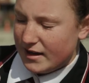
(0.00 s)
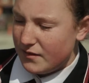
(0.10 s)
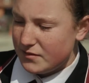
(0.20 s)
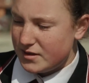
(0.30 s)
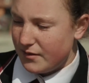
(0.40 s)
it
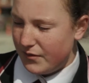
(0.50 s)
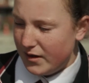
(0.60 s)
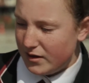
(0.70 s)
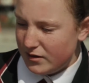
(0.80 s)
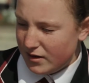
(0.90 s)
gives the
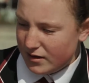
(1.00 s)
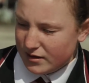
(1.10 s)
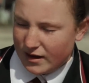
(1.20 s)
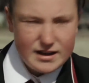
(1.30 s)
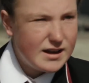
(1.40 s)
feel
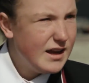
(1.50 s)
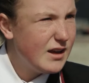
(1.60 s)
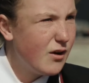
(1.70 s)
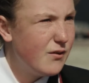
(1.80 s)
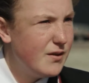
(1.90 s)
like an
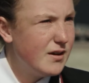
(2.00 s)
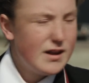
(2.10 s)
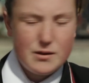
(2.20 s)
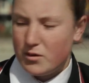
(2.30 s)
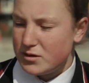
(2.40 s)
eco
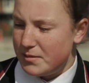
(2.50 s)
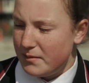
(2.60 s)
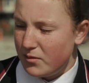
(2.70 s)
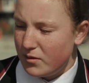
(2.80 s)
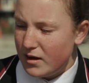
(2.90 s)
feel and wants
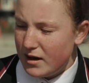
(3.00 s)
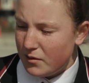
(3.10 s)
people